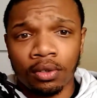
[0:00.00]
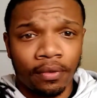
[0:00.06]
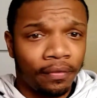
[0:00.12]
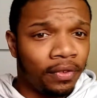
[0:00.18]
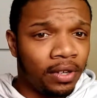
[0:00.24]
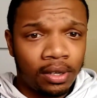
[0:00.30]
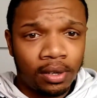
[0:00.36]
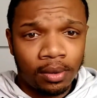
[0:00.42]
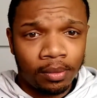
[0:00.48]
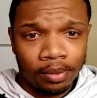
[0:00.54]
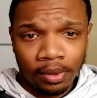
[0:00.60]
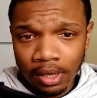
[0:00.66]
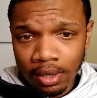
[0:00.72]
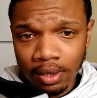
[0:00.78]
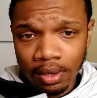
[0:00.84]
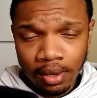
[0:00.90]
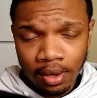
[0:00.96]
your feet don't
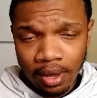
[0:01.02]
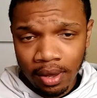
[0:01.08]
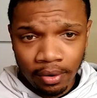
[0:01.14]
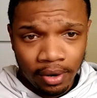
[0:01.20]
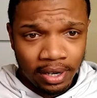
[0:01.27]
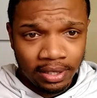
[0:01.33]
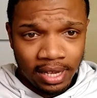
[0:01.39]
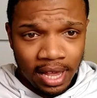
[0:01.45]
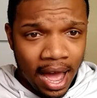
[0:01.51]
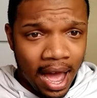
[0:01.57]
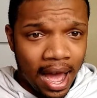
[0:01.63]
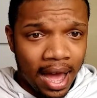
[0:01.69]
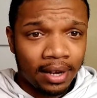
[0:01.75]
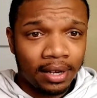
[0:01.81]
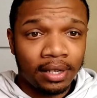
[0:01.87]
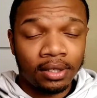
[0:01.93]
be crazy hot.